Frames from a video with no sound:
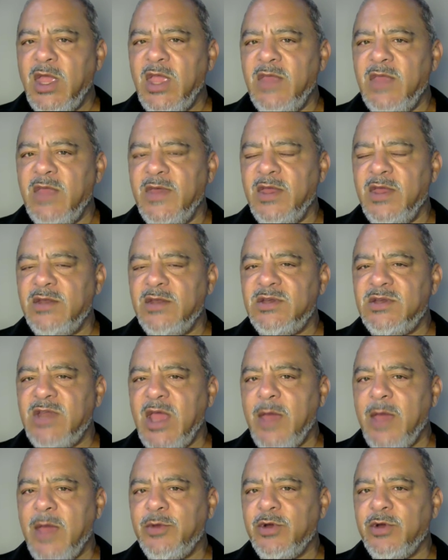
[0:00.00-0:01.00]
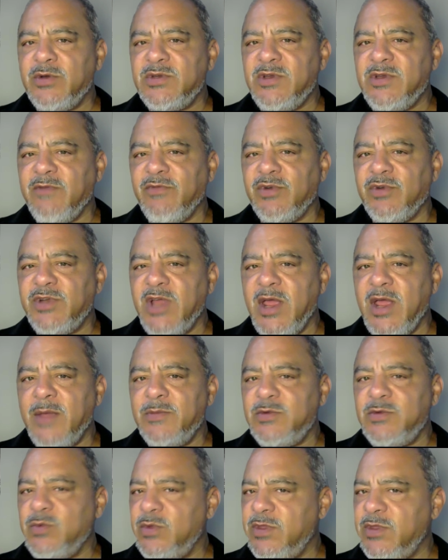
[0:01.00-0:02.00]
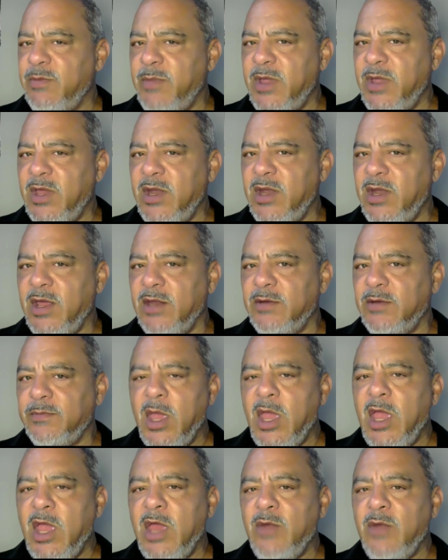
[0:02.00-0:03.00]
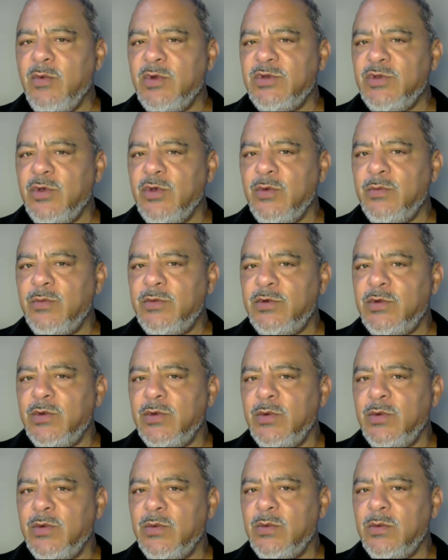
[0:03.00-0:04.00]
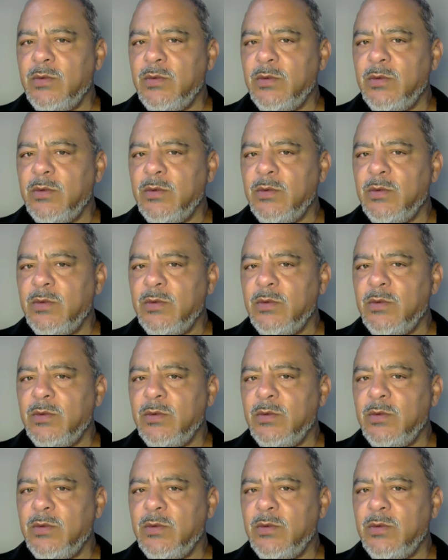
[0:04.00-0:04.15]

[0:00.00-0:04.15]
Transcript: He then stabbed her several times with the bayonet and resumed to